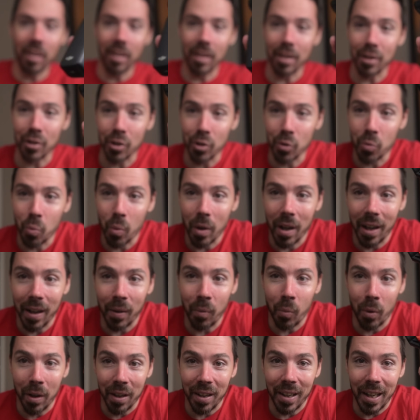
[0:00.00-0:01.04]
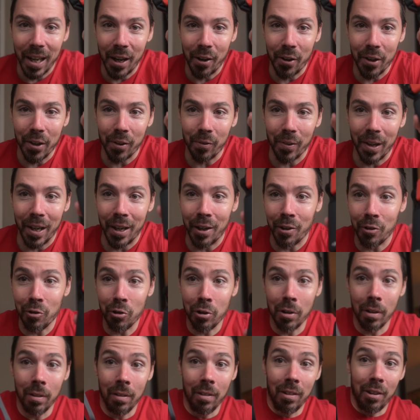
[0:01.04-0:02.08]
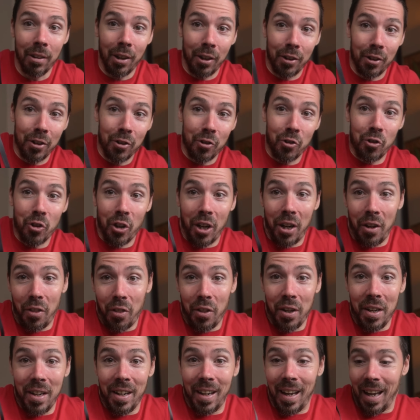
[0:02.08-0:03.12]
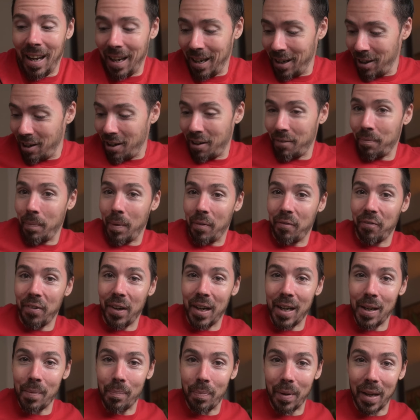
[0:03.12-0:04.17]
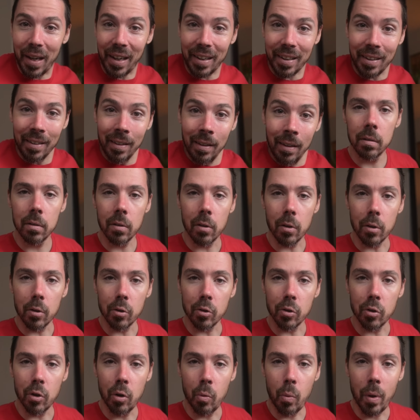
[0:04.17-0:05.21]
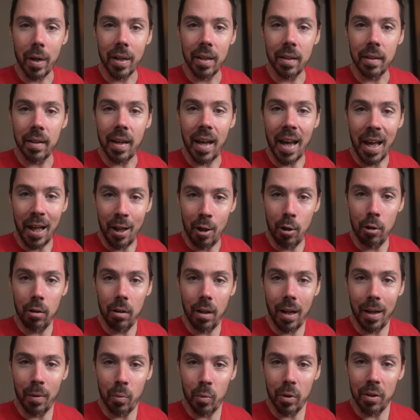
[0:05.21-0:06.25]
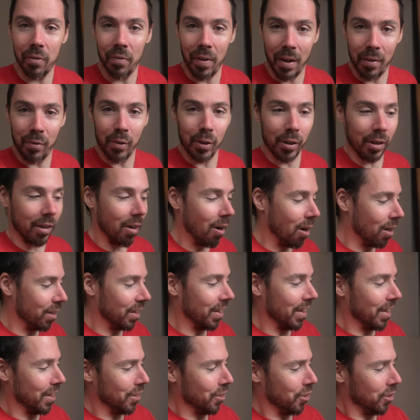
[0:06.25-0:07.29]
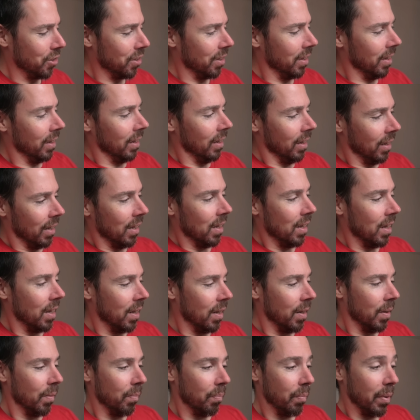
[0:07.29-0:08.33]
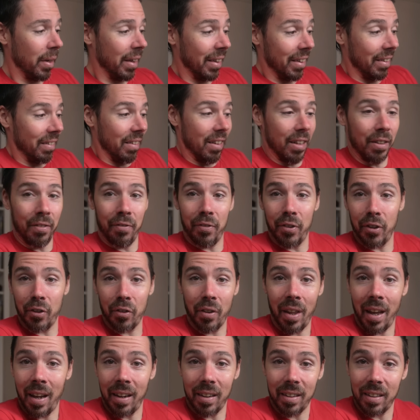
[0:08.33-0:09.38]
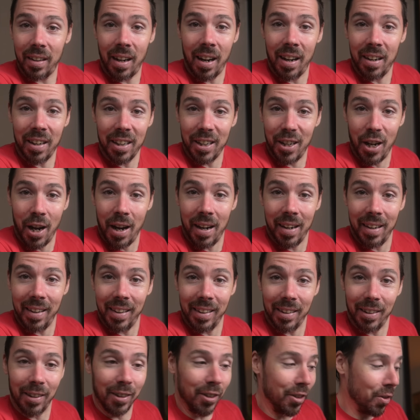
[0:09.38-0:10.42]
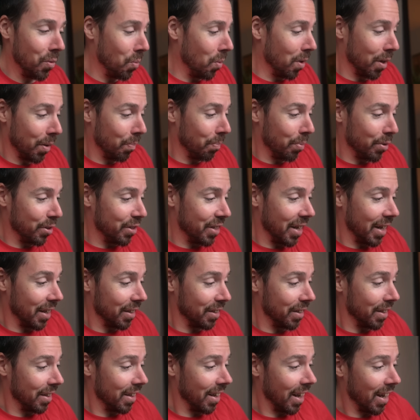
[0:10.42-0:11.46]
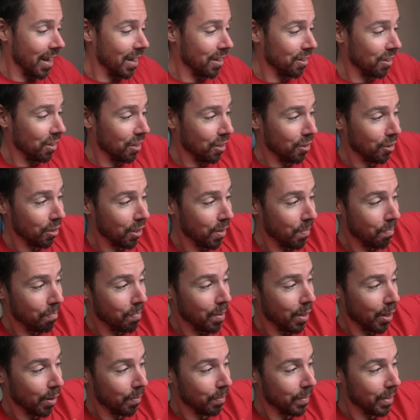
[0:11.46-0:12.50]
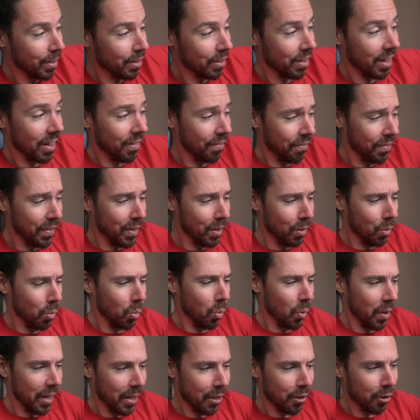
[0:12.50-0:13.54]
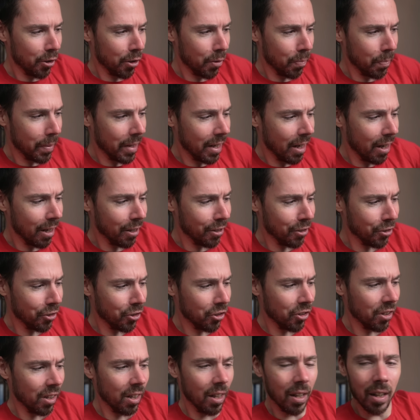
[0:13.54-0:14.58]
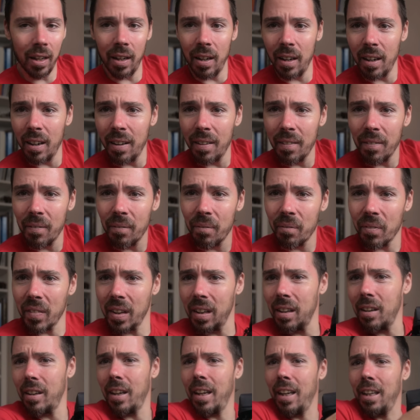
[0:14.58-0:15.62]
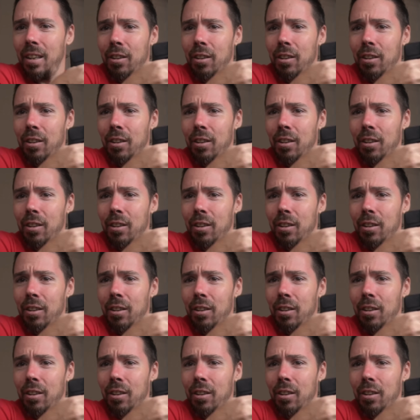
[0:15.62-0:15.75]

This is what I want to carry around, not this giant thing hanging off my fanny pack. So there's no way in hell I would have ever got this. But if you're that kind of guy and you want to protect it, it has little compartments. They feel weird because, okay,